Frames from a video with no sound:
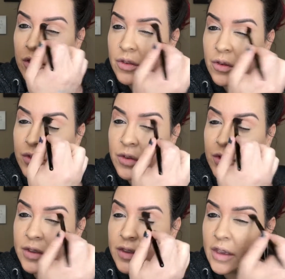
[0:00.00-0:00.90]
So as you
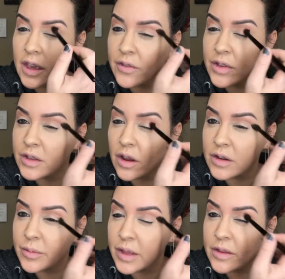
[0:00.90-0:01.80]
can see, I've
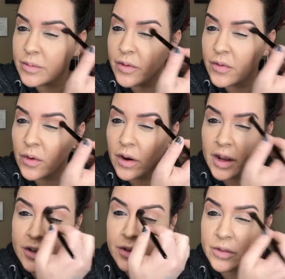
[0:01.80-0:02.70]
talked about this before,
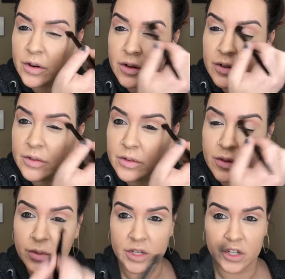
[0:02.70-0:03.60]
I do circles, a
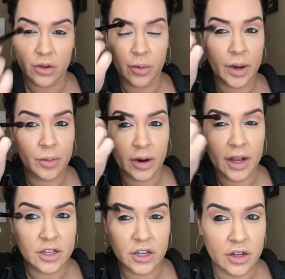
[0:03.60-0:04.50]
little windshield wiper
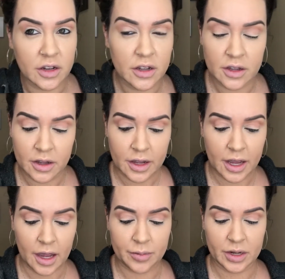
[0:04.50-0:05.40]
action
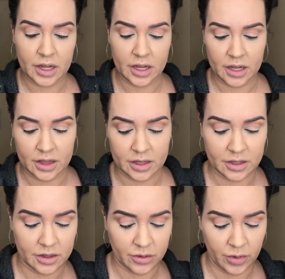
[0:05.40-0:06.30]
happening, and
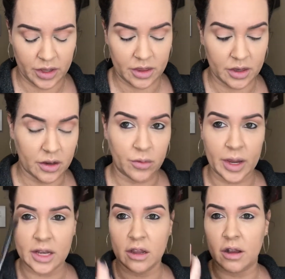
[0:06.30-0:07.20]
this is with the
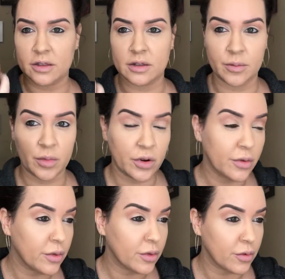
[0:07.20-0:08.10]
Wayne Goss number
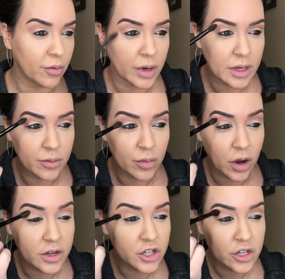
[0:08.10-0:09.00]
3
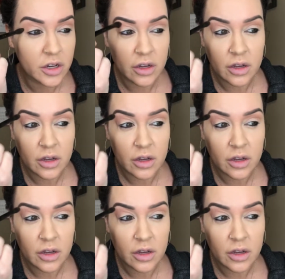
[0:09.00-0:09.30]
brush.